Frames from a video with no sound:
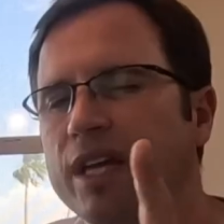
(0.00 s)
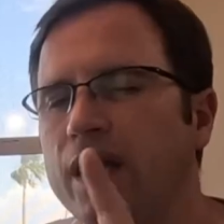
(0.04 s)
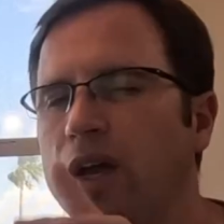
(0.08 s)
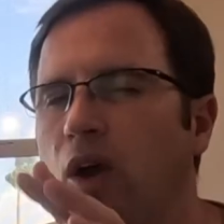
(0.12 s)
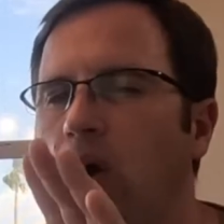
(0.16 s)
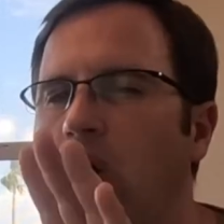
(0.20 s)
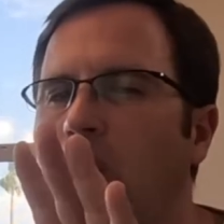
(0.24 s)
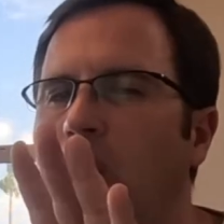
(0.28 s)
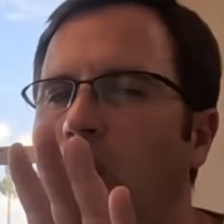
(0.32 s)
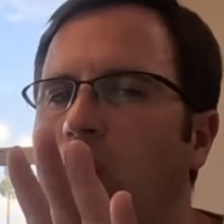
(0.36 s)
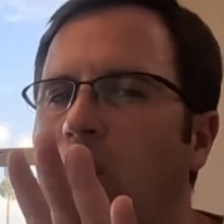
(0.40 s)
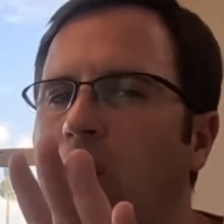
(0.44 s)
you
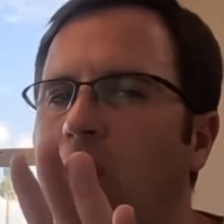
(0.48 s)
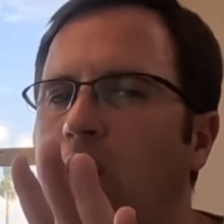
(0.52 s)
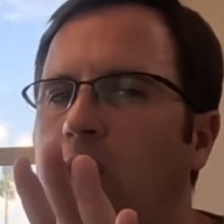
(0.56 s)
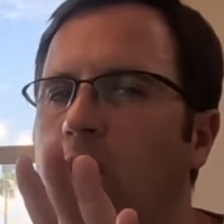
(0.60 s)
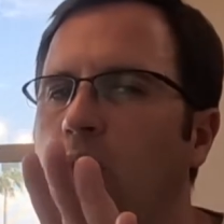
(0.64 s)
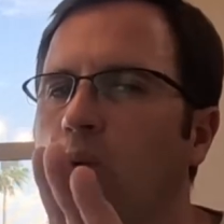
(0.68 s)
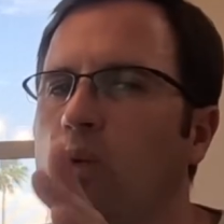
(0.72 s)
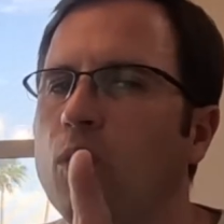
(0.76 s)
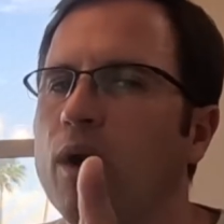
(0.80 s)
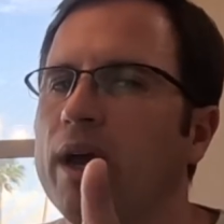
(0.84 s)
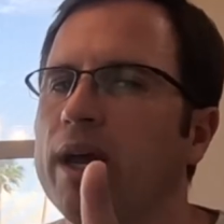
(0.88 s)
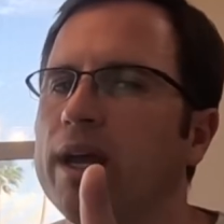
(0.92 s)
say, oh,
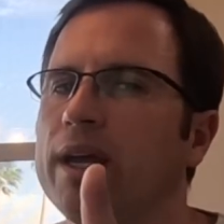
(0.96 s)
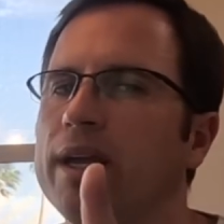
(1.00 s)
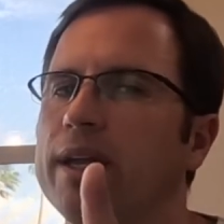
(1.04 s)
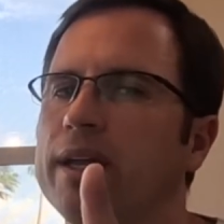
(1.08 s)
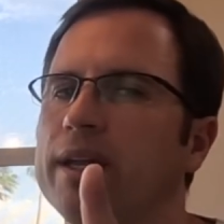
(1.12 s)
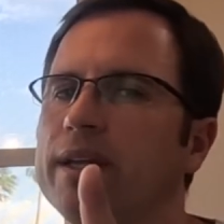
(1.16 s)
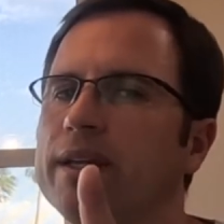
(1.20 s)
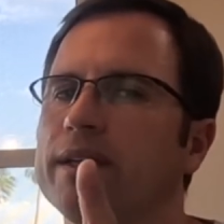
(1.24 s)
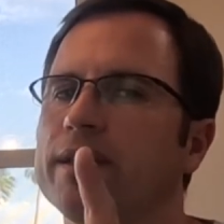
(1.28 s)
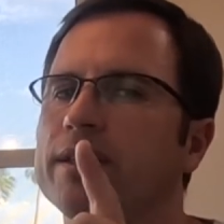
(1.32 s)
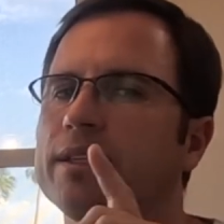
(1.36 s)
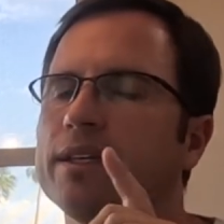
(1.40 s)
oh, oh,
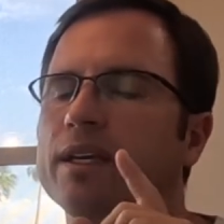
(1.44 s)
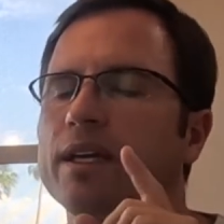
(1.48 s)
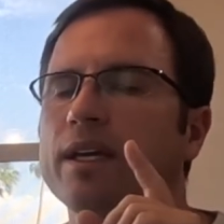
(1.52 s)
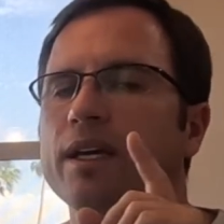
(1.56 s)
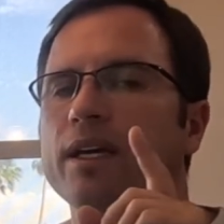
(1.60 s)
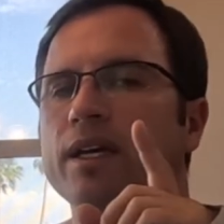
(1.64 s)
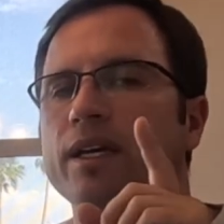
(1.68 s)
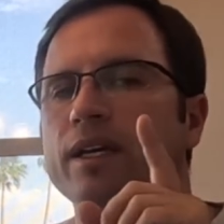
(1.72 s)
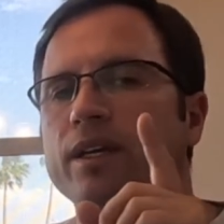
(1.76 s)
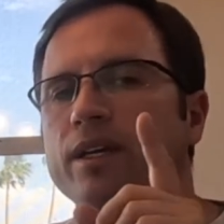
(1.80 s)
wait,